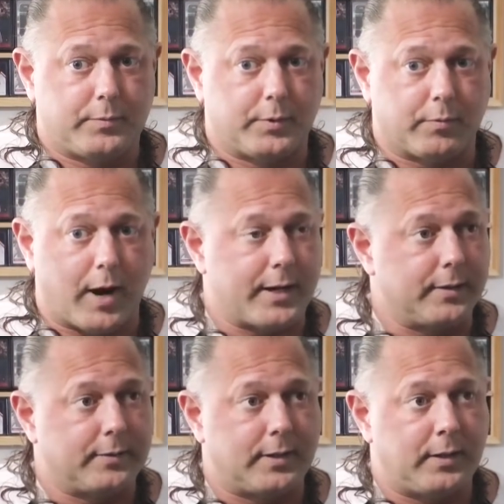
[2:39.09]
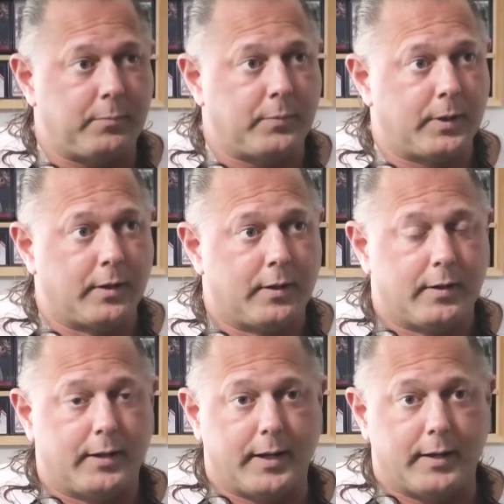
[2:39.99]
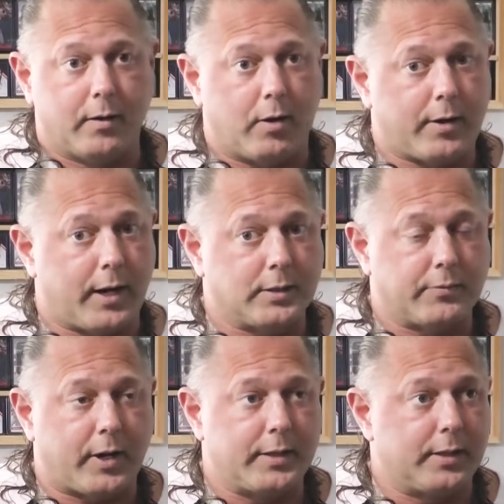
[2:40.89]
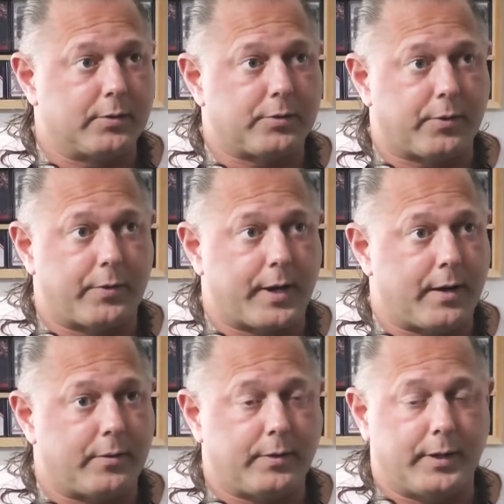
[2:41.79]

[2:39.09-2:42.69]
writing team and all kinds of ideas thrown out,